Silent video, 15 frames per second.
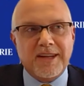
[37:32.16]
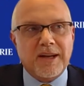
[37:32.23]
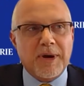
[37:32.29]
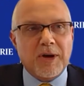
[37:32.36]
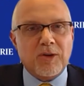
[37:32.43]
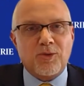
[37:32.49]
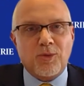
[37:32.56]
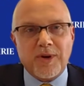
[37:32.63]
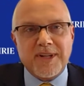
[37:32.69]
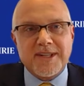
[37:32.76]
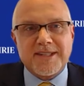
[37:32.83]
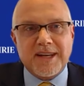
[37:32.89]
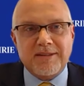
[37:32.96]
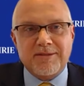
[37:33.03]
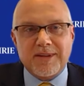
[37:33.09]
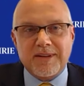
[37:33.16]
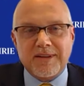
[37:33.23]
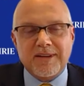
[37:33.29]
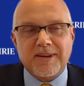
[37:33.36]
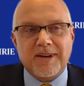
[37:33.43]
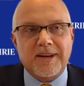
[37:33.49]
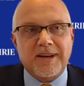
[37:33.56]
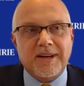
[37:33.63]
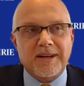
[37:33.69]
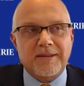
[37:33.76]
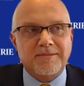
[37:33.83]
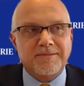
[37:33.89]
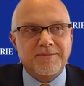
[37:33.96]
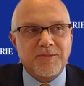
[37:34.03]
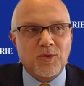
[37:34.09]
about
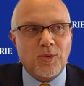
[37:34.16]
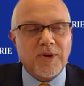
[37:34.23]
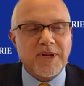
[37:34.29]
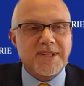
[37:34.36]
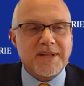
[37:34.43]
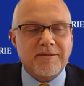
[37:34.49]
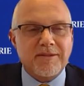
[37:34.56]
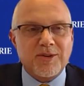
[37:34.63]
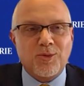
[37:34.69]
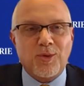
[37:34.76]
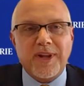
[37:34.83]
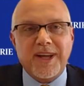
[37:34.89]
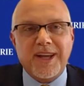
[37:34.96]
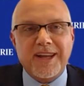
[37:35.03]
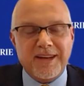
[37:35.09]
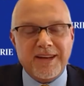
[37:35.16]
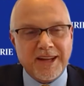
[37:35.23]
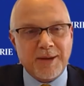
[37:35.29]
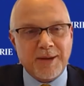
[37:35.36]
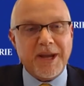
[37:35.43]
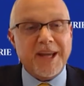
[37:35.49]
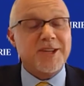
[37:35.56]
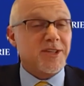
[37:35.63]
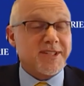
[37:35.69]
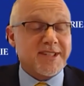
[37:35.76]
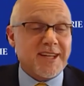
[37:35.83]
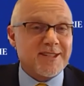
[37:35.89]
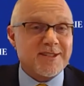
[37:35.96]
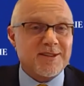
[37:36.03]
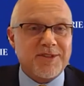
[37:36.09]
28 patients
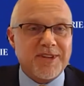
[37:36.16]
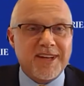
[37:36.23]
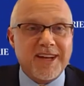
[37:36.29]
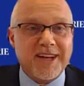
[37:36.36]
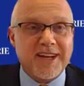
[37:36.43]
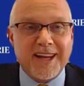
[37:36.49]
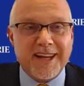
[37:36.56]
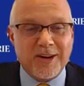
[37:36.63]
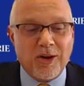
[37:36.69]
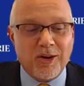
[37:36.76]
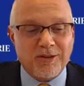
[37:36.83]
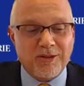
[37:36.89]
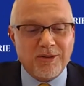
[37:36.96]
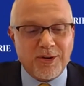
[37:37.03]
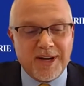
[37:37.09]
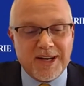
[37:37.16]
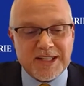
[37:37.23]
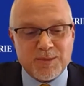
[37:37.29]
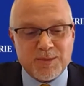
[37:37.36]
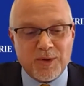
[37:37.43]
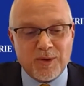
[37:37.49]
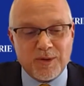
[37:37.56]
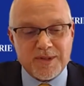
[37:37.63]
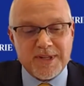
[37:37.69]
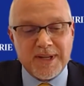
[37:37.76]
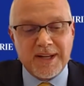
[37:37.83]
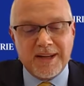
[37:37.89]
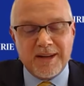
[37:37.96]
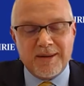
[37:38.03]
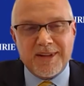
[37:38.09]
as of today in all of our hospitals,
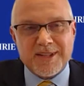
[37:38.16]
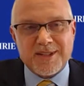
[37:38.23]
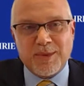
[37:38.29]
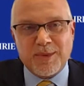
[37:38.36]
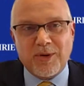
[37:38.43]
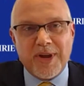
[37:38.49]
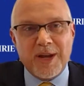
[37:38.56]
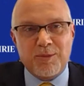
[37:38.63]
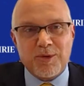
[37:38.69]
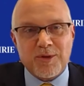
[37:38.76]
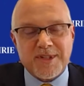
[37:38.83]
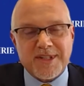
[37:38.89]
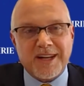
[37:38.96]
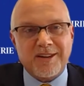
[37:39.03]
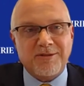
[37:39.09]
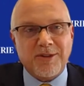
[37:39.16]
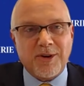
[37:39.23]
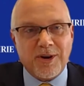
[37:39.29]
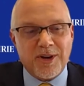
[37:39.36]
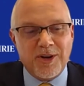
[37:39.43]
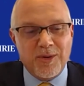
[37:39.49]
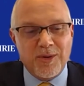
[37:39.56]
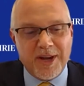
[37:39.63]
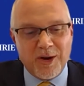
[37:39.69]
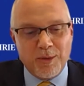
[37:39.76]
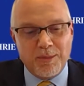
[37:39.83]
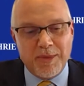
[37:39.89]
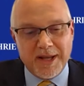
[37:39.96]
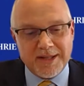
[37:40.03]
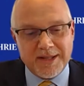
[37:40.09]
but that's about 8% of our acute care
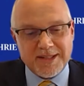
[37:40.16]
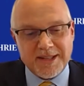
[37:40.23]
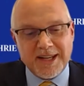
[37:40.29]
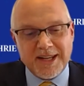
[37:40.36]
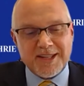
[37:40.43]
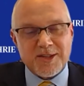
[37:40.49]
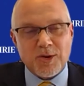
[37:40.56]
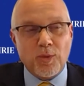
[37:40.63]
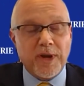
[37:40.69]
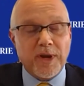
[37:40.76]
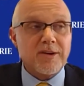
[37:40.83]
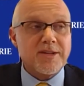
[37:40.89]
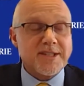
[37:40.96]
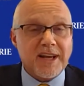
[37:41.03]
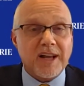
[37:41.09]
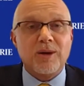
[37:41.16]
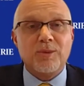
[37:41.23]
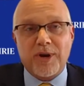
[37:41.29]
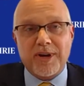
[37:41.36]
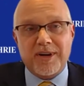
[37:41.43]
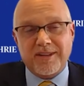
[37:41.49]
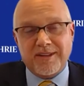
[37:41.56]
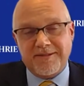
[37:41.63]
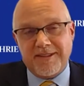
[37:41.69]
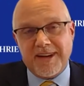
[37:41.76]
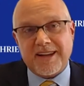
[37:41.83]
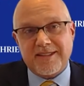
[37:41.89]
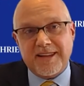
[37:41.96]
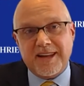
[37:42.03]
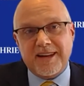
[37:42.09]
beds. So we are celebrating the
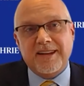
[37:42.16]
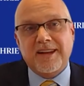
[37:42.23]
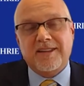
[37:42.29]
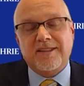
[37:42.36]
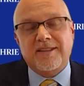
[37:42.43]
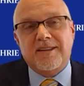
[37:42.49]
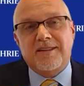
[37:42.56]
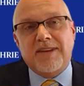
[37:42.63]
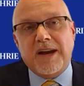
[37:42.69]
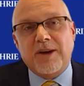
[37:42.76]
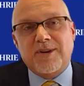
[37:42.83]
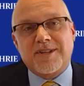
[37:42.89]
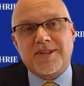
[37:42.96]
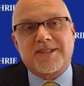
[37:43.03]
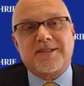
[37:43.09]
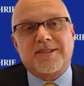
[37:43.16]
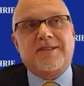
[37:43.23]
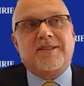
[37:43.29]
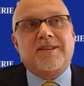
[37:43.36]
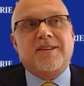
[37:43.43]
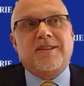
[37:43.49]
fact that the virus